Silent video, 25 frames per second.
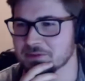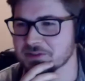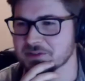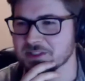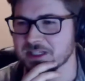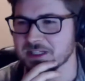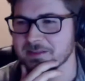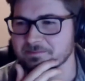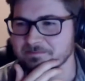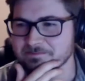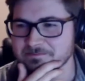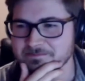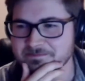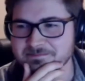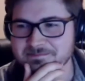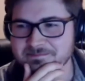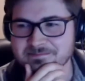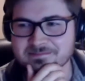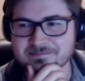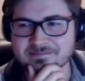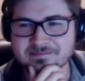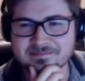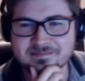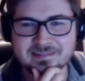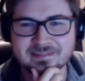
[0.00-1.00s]
say,
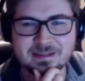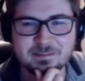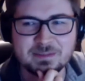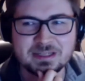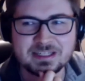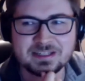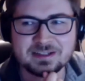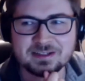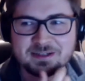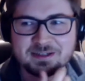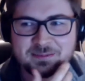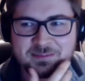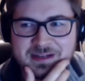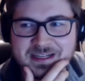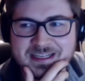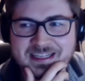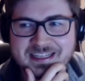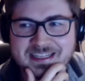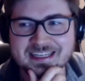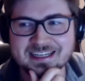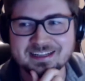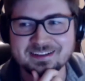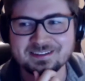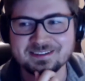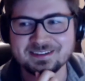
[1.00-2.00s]
let me look at my
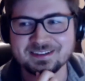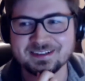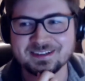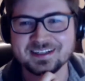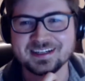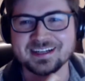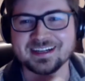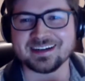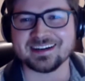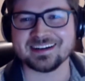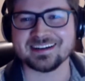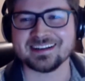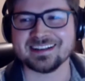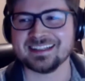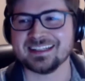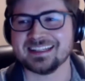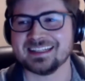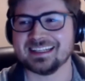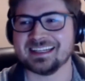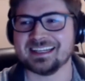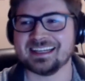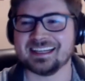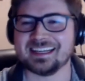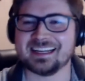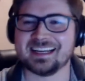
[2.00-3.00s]
calendar here.
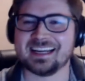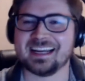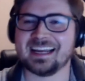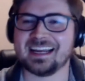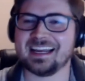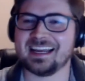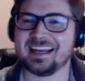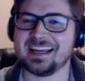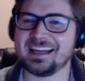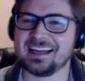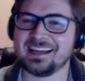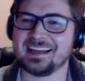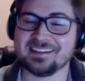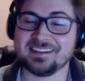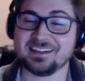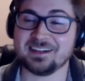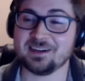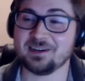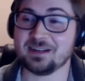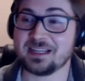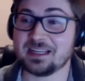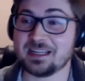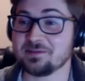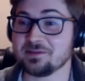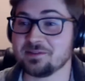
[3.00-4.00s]

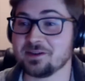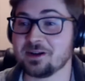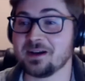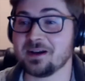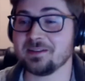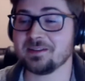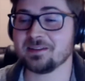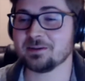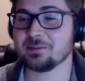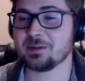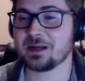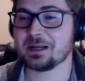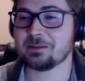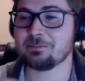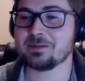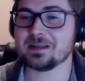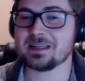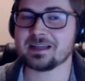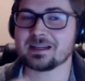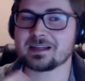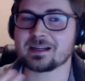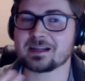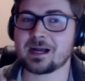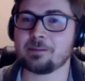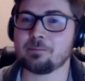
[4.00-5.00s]
If not, there might be
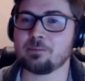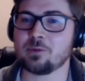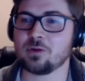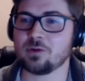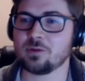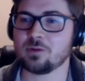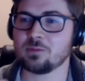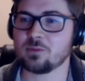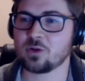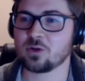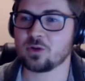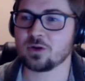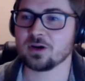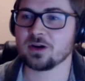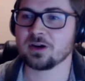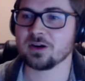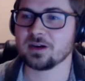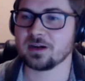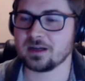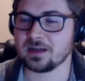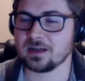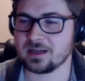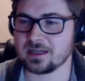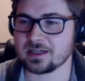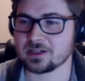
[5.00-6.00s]
a couple
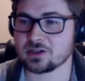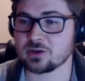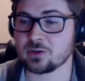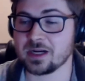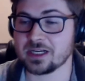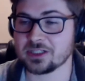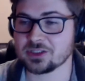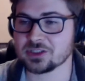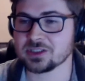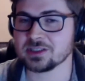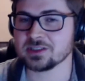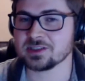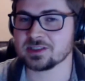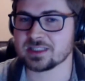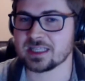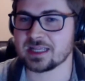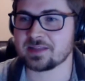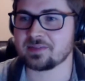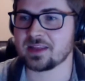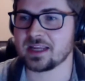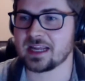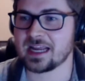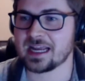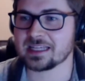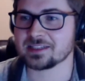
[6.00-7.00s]
more questions
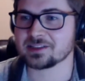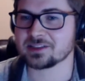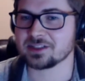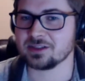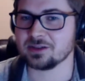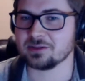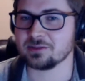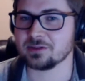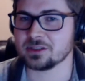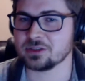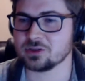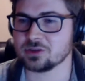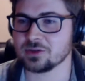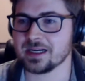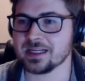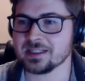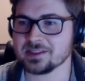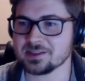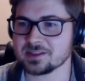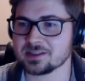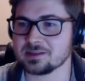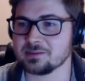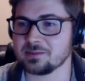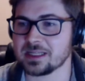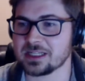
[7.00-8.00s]
that they ask you to
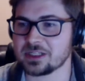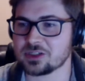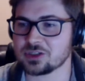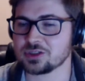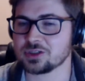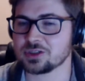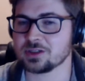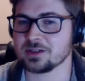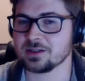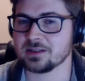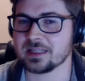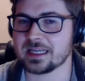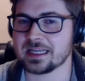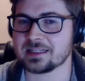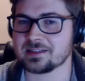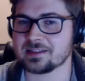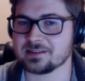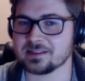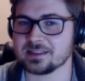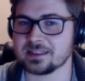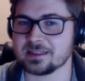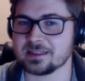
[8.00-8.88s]
address to make sure that